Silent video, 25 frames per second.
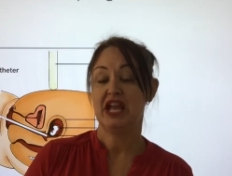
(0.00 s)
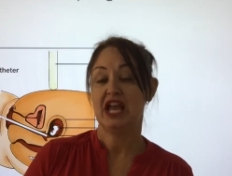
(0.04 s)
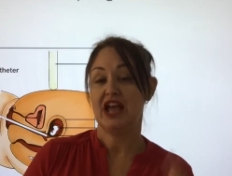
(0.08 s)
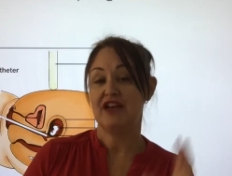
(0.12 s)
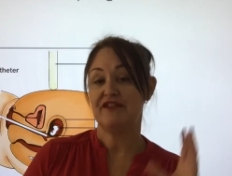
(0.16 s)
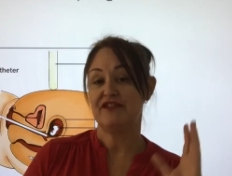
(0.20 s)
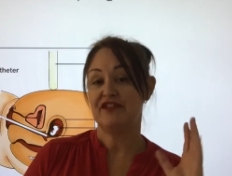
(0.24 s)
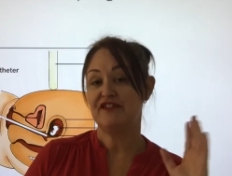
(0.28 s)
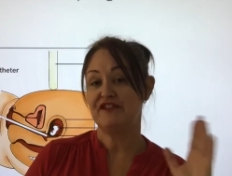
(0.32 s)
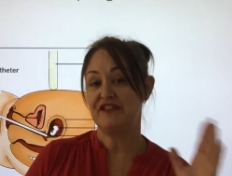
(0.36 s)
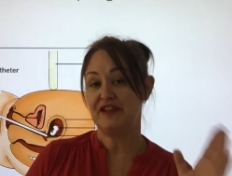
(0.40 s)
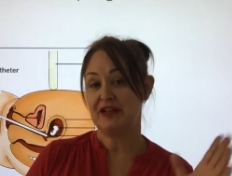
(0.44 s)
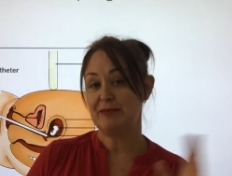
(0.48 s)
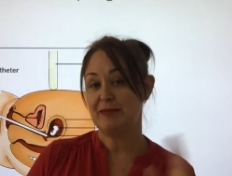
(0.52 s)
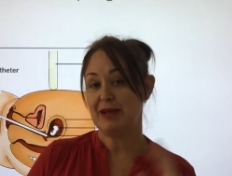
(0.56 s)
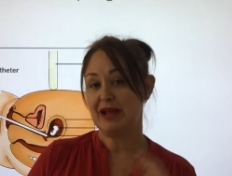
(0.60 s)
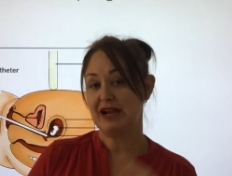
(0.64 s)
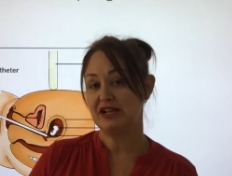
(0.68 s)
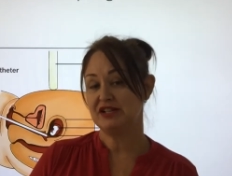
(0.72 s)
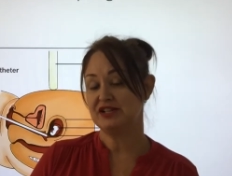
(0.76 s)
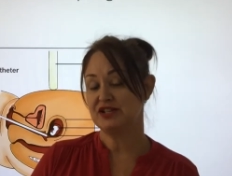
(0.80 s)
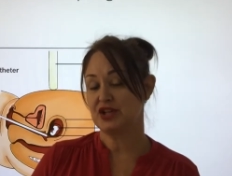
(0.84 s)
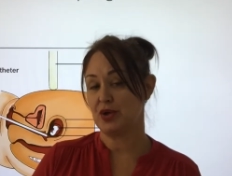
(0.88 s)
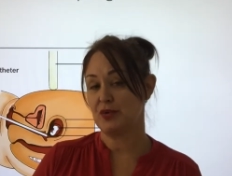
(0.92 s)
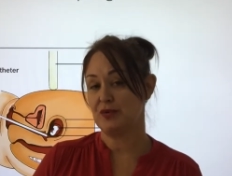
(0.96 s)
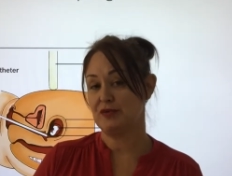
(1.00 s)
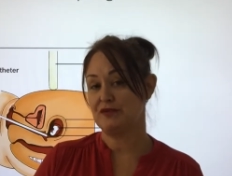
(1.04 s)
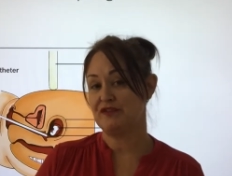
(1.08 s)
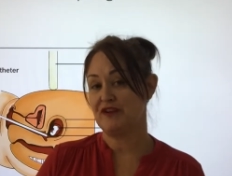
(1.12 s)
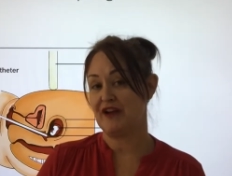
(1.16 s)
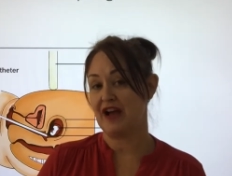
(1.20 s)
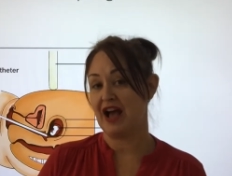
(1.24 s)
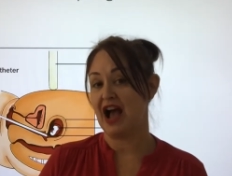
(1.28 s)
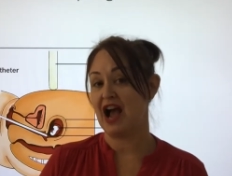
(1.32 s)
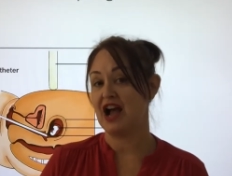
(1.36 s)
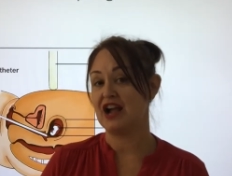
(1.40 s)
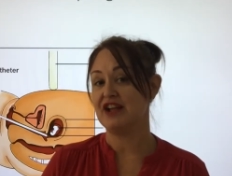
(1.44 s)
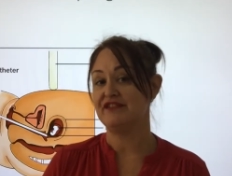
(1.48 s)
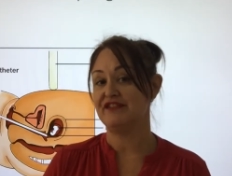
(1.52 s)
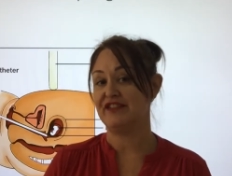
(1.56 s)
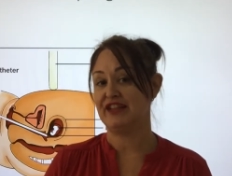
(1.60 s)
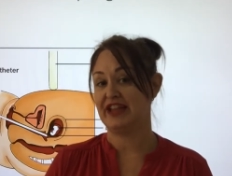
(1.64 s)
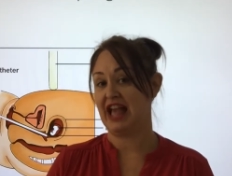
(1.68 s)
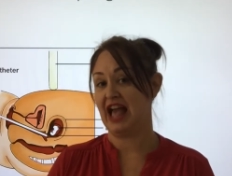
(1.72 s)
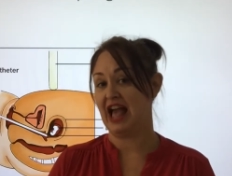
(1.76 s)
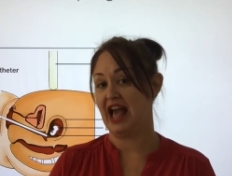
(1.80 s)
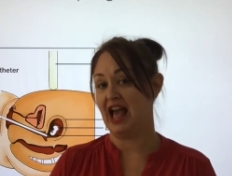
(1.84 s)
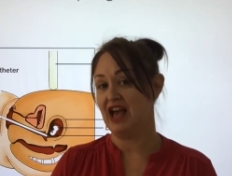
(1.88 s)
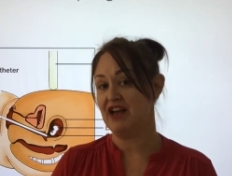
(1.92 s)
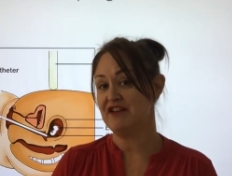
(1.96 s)
If a female is going for
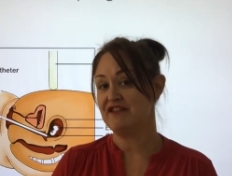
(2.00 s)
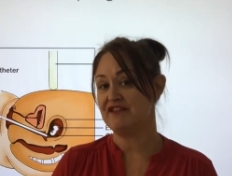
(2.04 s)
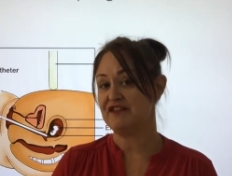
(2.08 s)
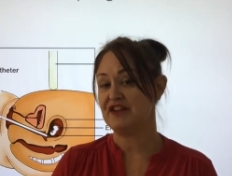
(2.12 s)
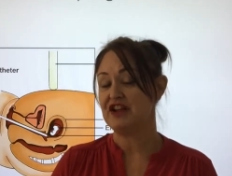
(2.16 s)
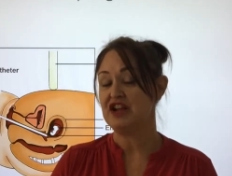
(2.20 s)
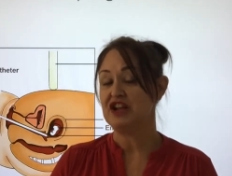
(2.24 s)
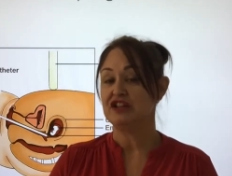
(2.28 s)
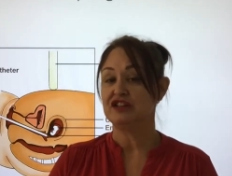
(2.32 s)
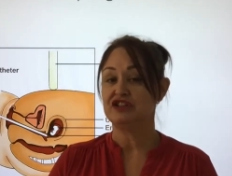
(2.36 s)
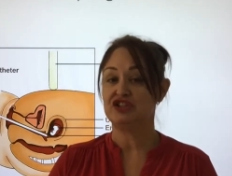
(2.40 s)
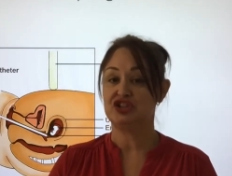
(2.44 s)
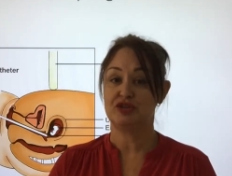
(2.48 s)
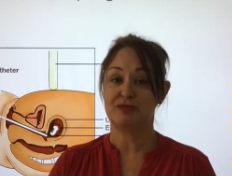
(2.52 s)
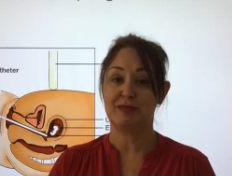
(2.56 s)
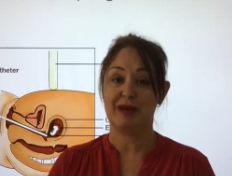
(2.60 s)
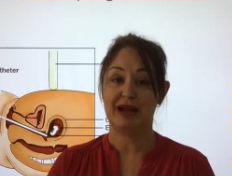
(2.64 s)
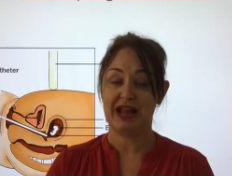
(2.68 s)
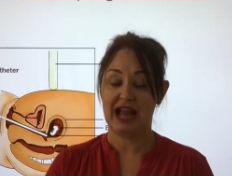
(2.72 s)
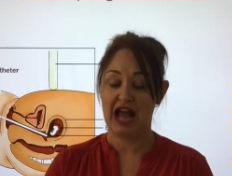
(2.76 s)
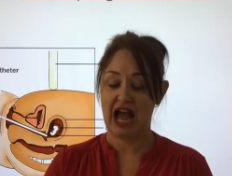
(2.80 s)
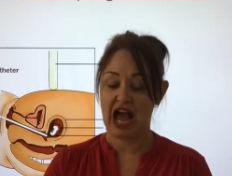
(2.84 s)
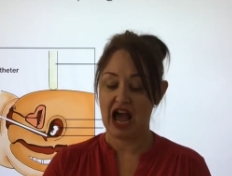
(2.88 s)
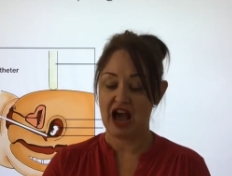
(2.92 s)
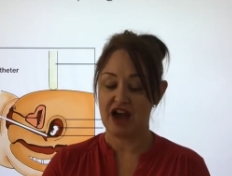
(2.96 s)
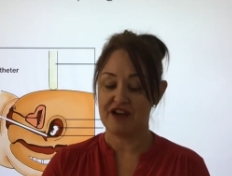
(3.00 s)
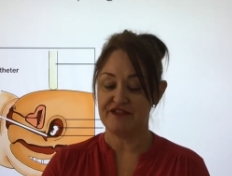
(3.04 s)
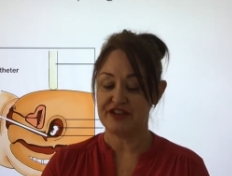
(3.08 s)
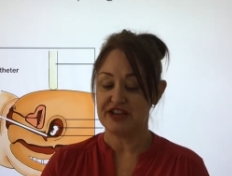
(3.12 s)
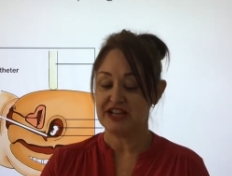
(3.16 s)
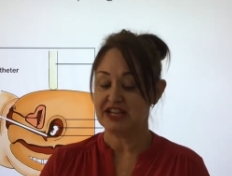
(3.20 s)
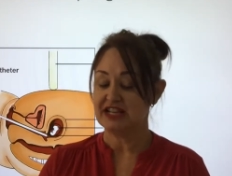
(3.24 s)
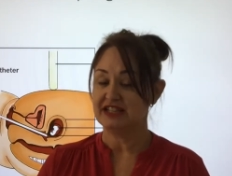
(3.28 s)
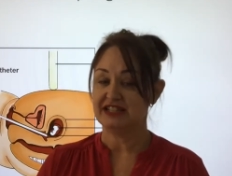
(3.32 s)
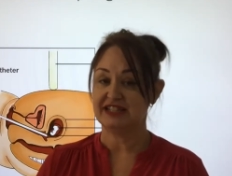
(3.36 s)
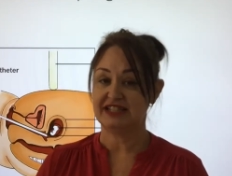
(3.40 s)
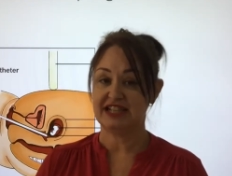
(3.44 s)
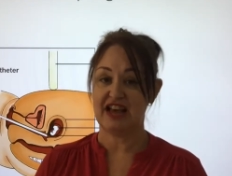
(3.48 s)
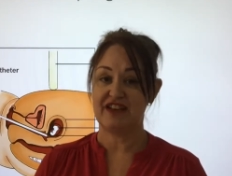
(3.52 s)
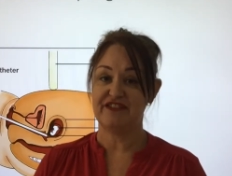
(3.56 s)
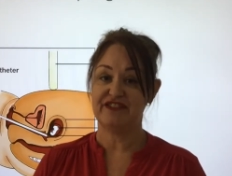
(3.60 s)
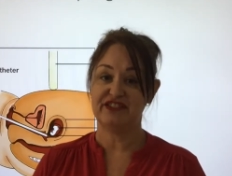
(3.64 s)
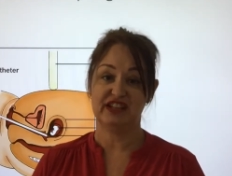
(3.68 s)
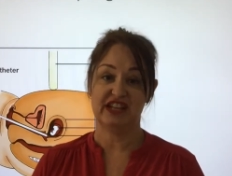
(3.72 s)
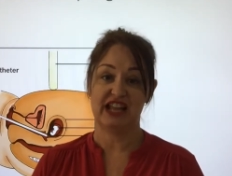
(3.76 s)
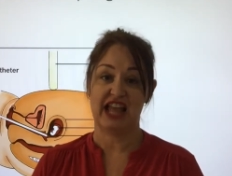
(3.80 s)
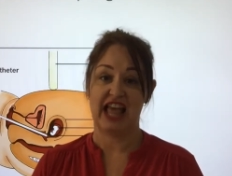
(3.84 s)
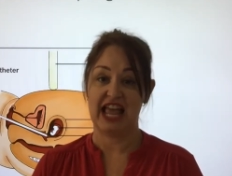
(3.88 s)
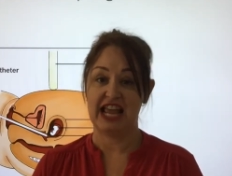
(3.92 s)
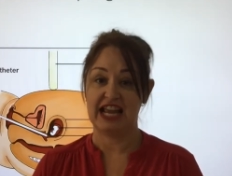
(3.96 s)
IVF, she might have
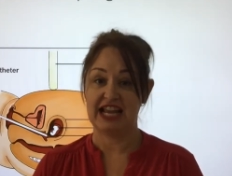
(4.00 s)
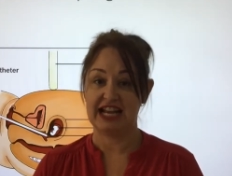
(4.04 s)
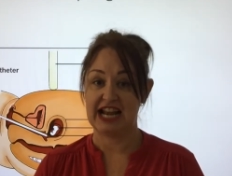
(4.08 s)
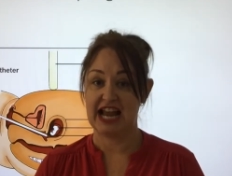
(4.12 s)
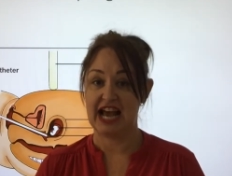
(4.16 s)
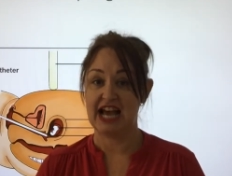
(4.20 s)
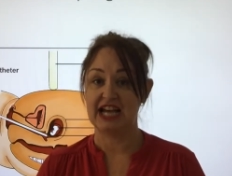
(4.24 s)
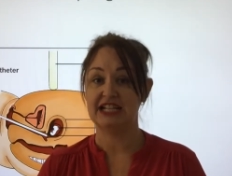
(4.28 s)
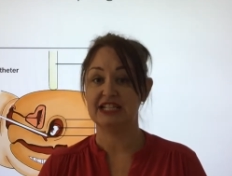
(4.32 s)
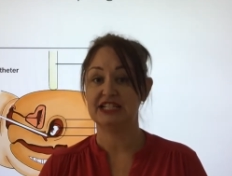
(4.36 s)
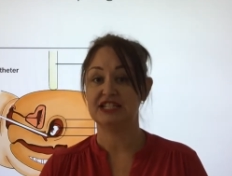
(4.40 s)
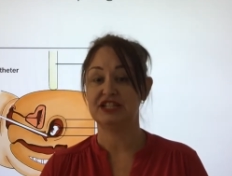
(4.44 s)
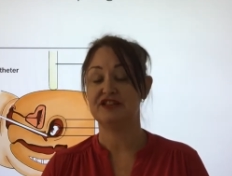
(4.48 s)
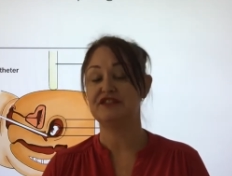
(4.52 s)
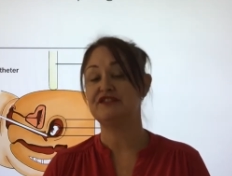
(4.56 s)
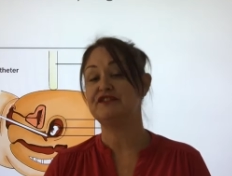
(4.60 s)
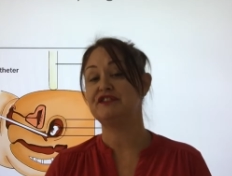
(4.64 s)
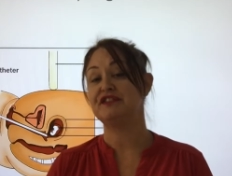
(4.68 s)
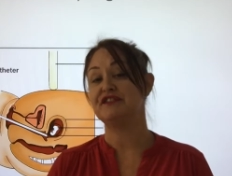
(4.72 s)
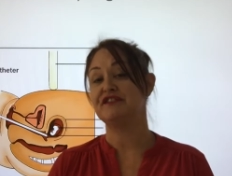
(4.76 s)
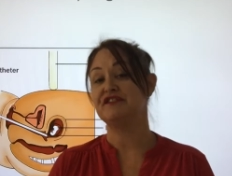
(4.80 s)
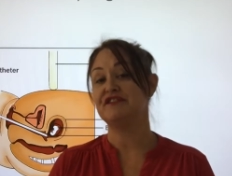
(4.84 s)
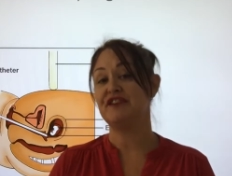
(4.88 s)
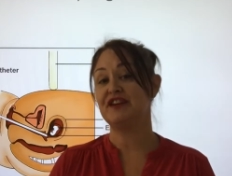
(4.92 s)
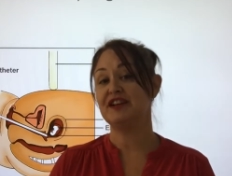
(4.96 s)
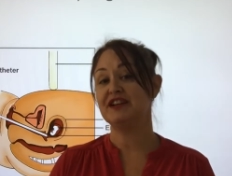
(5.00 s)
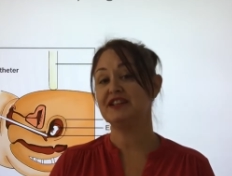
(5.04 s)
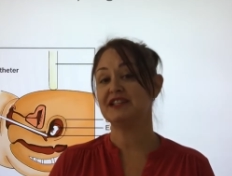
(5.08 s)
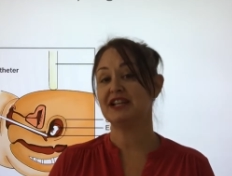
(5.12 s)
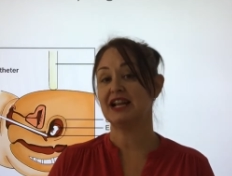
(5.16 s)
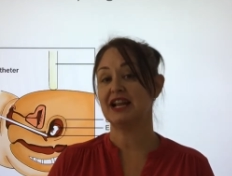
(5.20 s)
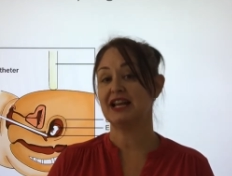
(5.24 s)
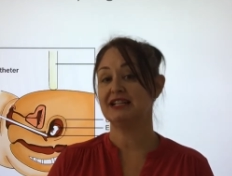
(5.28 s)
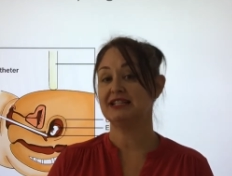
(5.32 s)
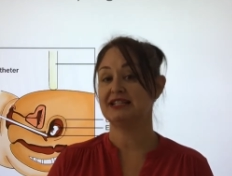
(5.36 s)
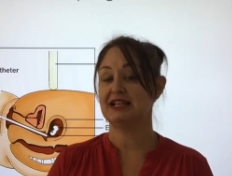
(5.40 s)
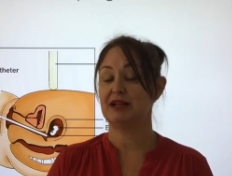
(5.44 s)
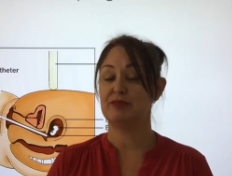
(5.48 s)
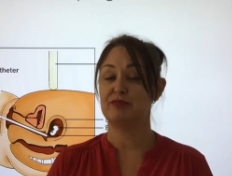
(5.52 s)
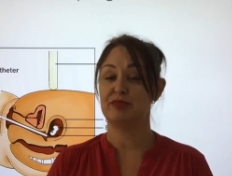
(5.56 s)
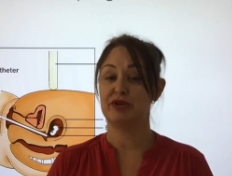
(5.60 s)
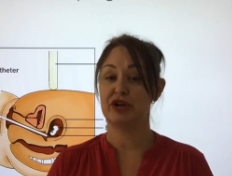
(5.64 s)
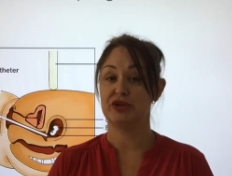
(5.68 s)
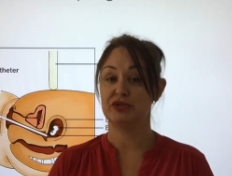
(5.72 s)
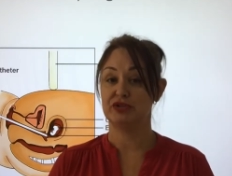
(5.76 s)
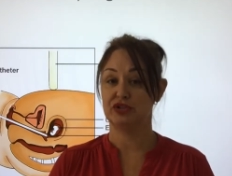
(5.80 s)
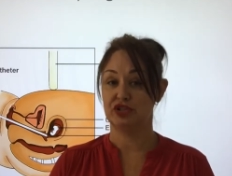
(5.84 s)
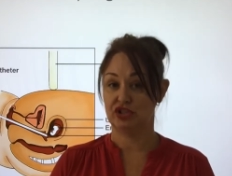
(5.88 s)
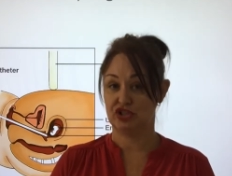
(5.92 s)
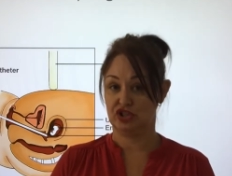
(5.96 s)
seven, eight, nine different fertilized
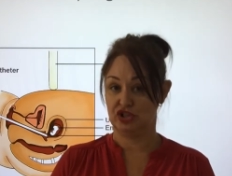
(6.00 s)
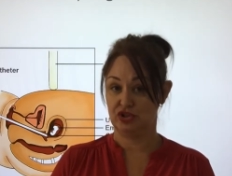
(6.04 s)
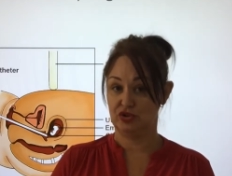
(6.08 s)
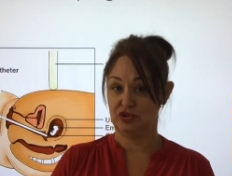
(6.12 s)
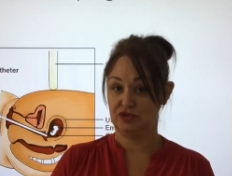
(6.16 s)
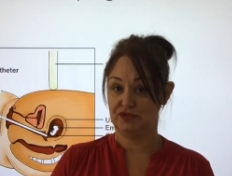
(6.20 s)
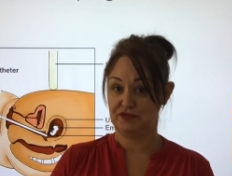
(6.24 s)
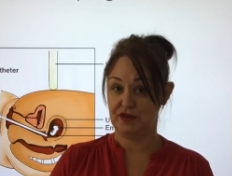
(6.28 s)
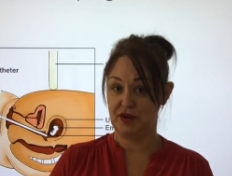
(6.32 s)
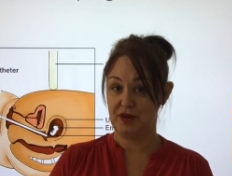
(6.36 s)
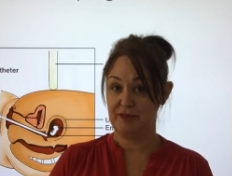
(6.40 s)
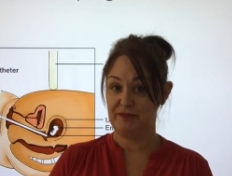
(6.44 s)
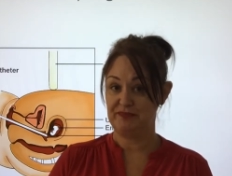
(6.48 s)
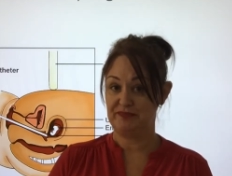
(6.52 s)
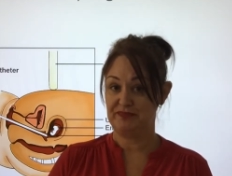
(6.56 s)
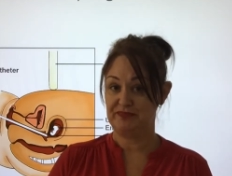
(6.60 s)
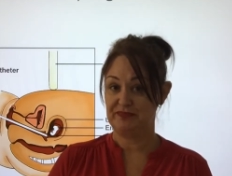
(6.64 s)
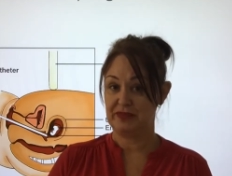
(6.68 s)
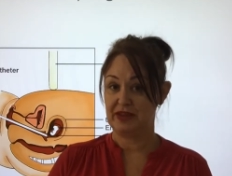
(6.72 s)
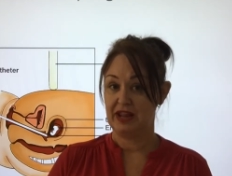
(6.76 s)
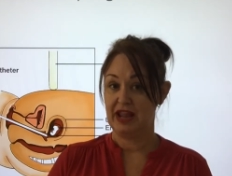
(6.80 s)
embryos to choose from.